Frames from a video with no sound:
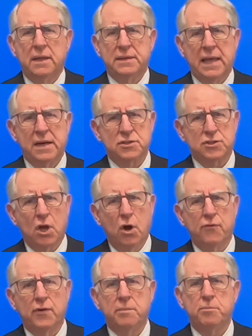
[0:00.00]

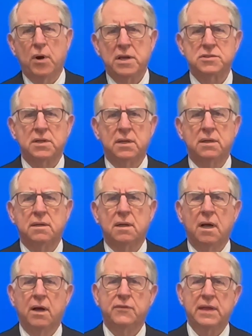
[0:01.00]
Dianišková, President
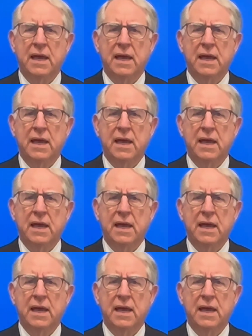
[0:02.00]
of the